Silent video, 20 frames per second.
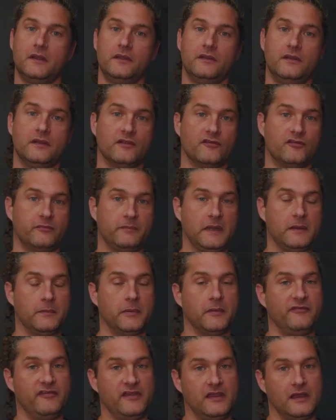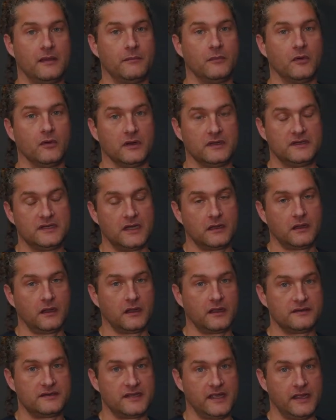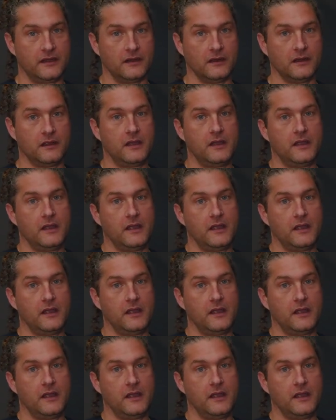you can spin up a VM or a Docker container